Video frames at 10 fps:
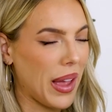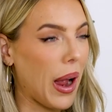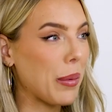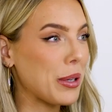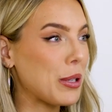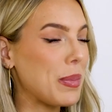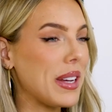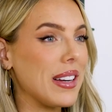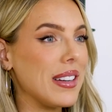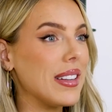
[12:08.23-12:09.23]
I was
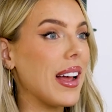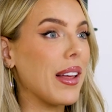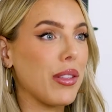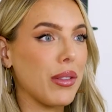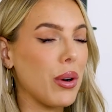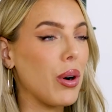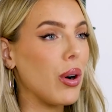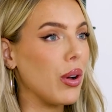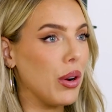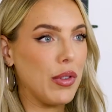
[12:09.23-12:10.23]
speaking death
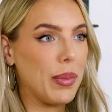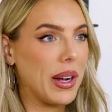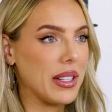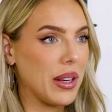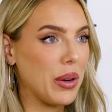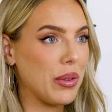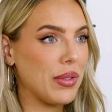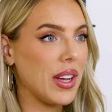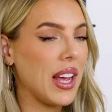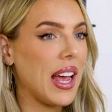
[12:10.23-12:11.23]
all over
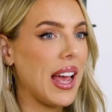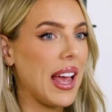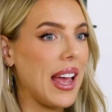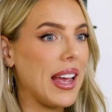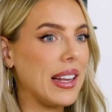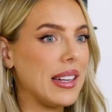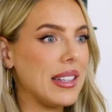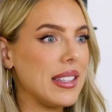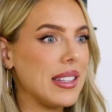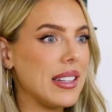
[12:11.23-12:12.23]
myself,
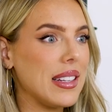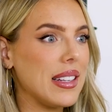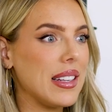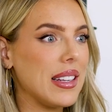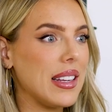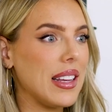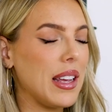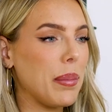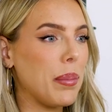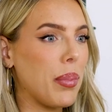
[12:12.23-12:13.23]
and
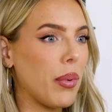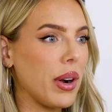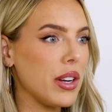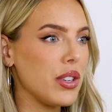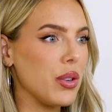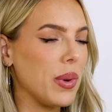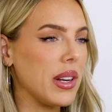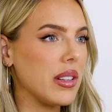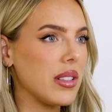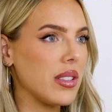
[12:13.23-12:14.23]
it brings you
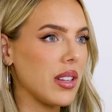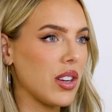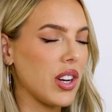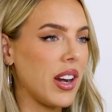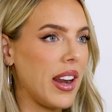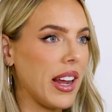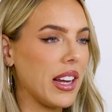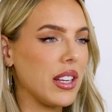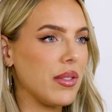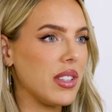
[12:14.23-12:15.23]
into such a
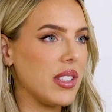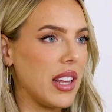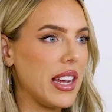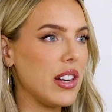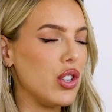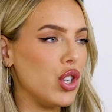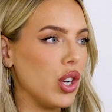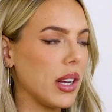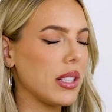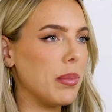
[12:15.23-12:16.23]
negative state
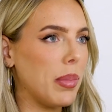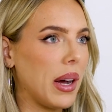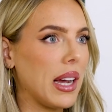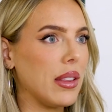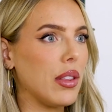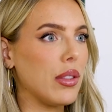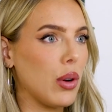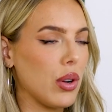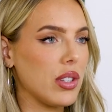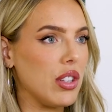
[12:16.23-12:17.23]
just by the
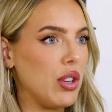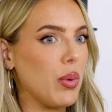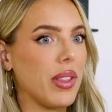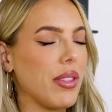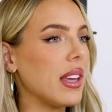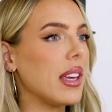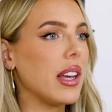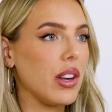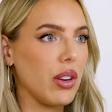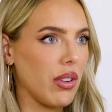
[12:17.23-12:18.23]
thoughts that you are
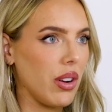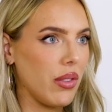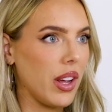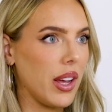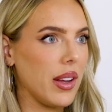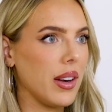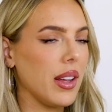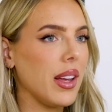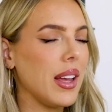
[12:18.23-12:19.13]
thinking in your own head.